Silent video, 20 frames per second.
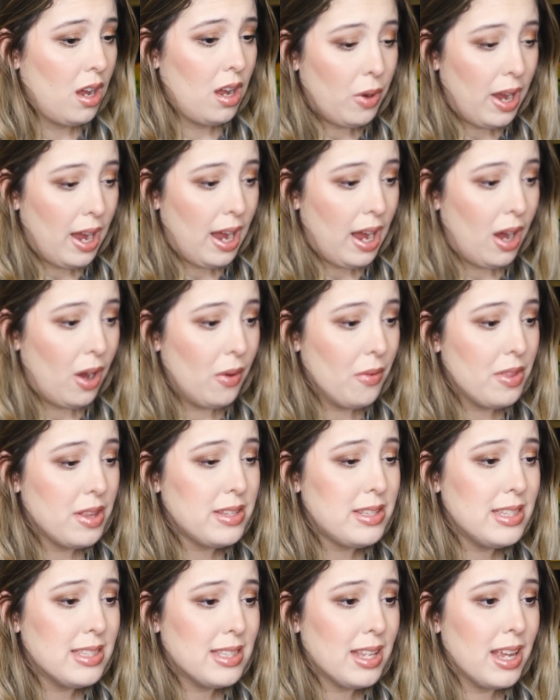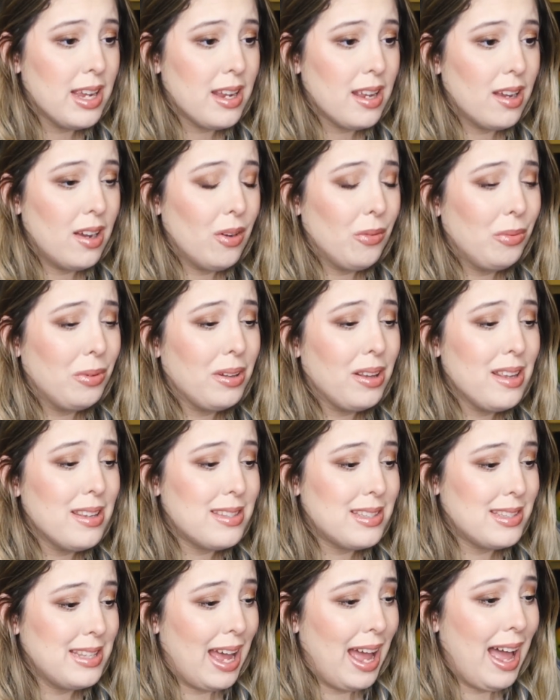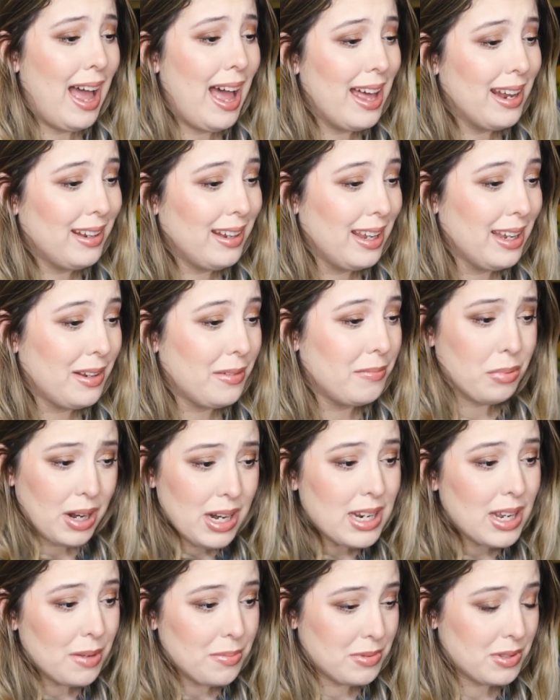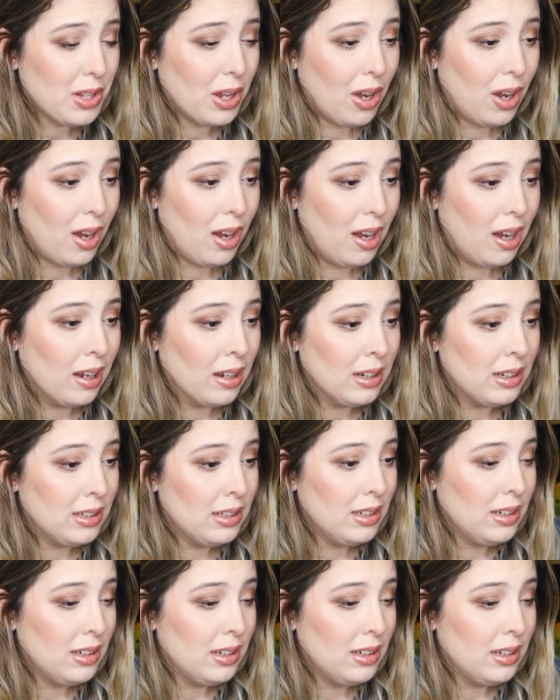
Wow, this is like a really sad like breakup song.